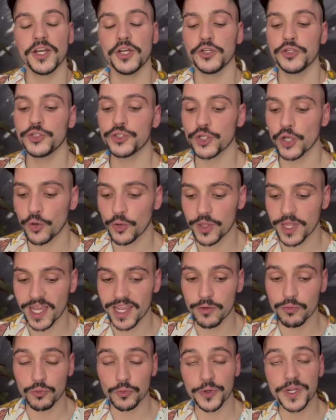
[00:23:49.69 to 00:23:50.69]
So they
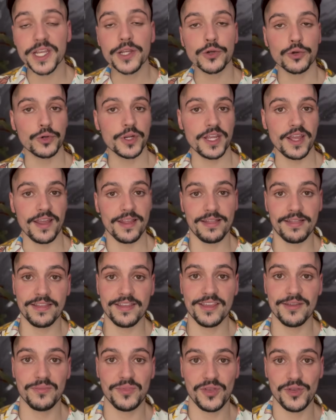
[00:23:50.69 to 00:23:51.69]
recreate
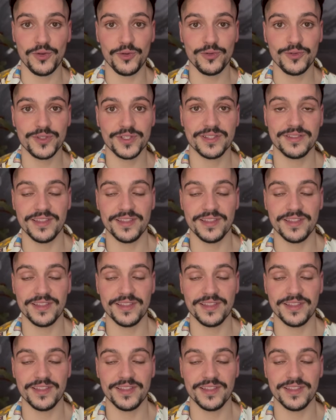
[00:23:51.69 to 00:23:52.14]
the abuse,